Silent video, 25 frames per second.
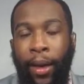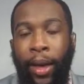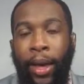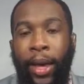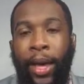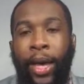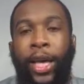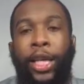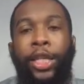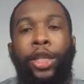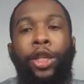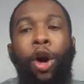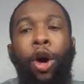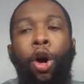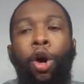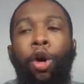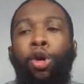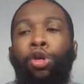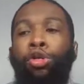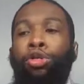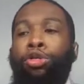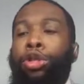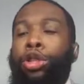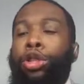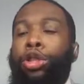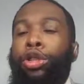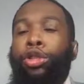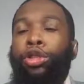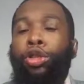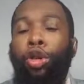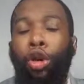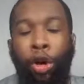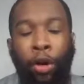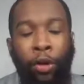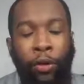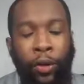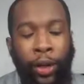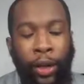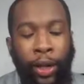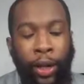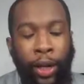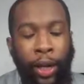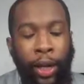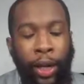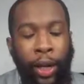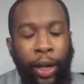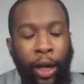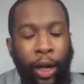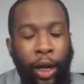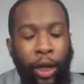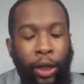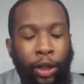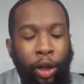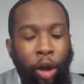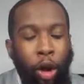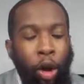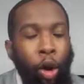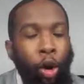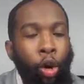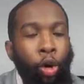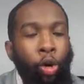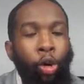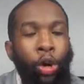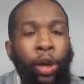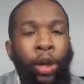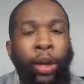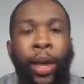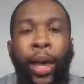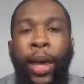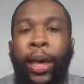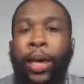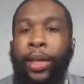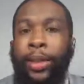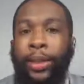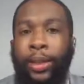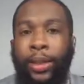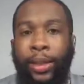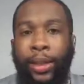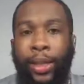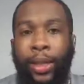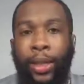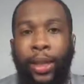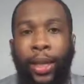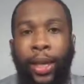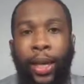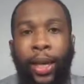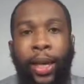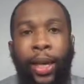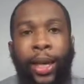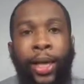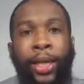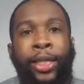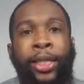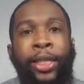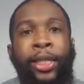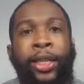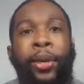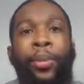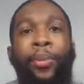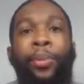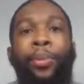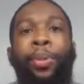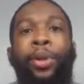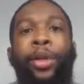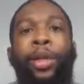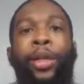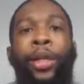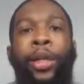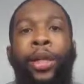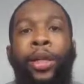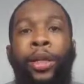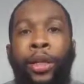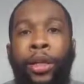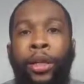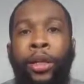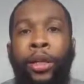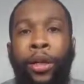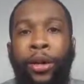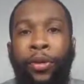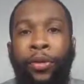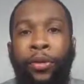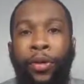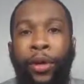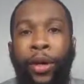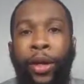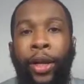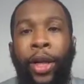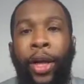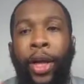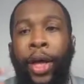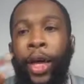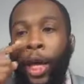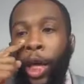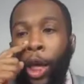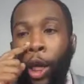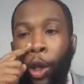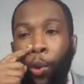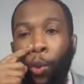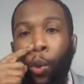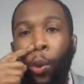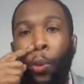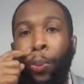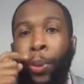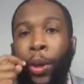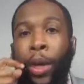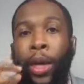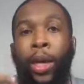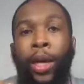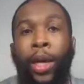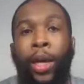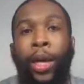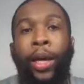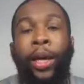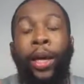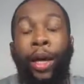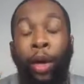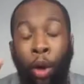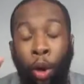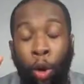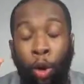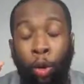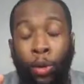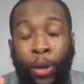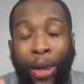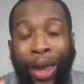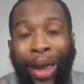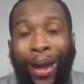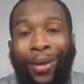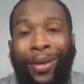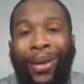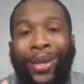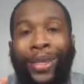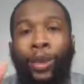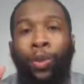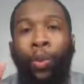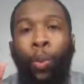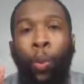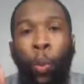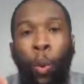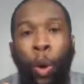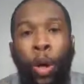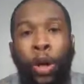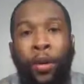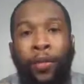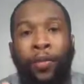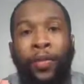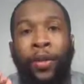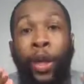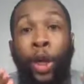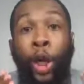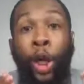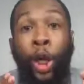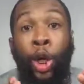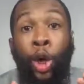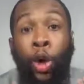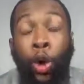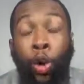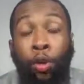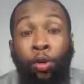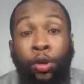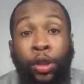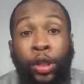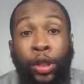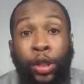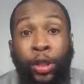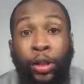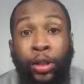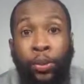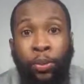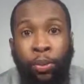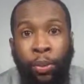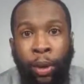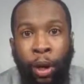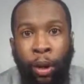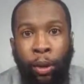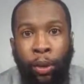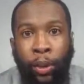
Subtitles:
his whole story, his whole legacy is completely different. He will go down as one of the GOATs, bro,